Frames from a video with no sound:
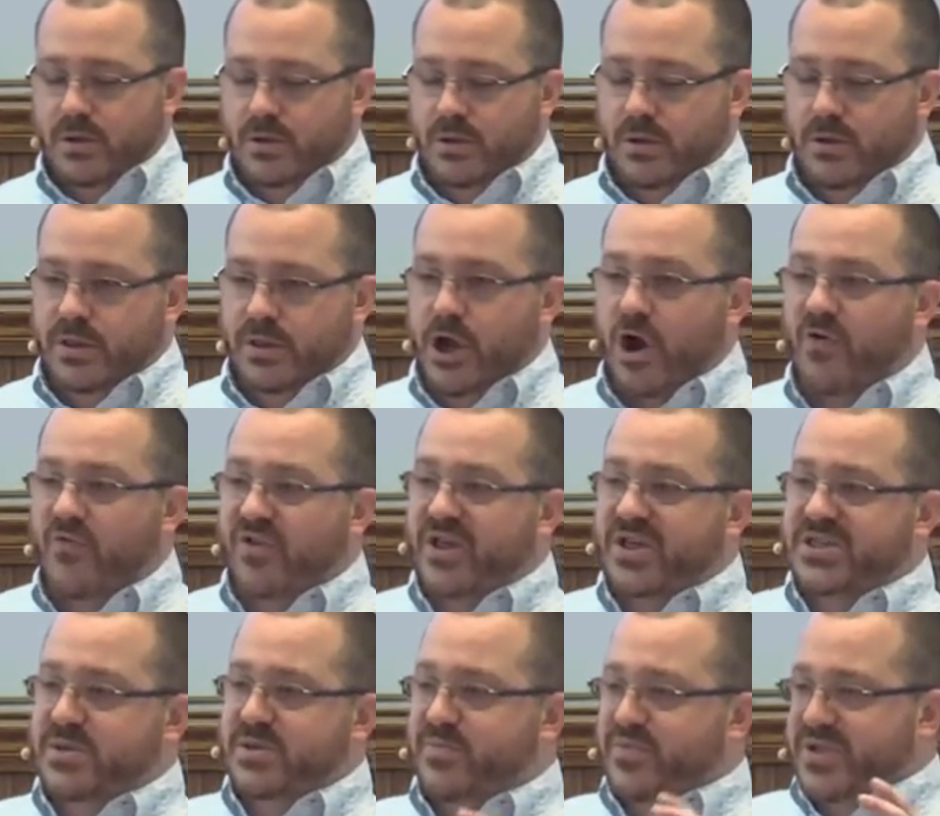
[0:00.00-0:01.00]
the overly
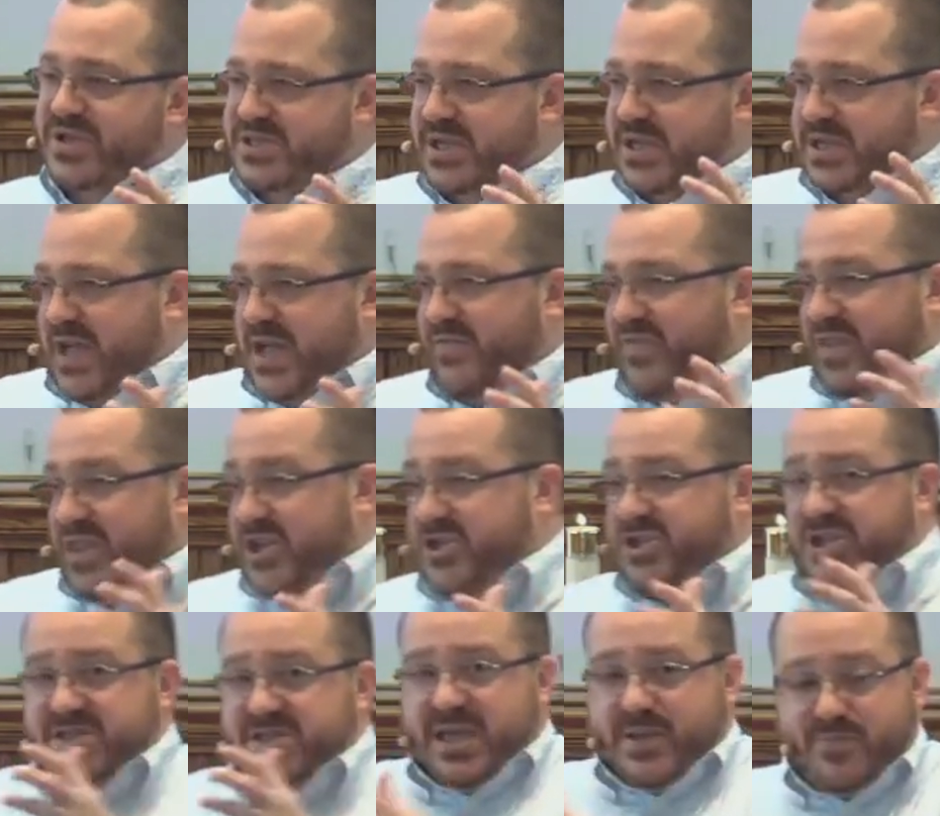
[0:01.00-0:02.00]
simplistic definitions
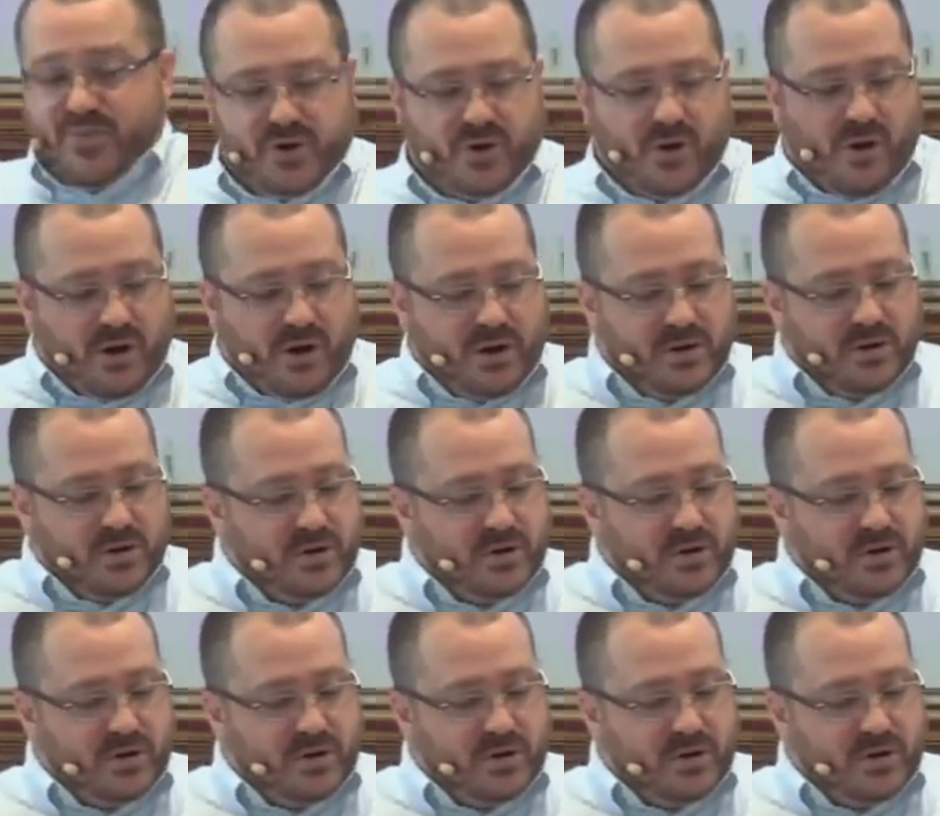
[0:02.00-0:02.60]
they put on her.